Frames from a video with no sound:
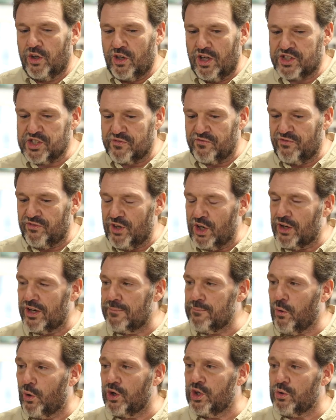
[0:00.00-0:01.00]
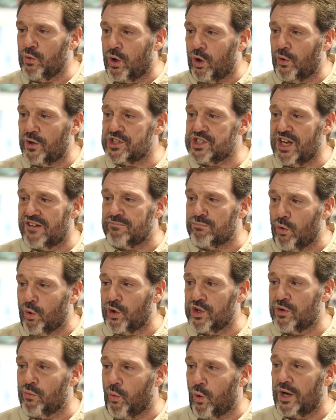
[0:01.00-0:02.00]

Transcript: it's very important you always have more than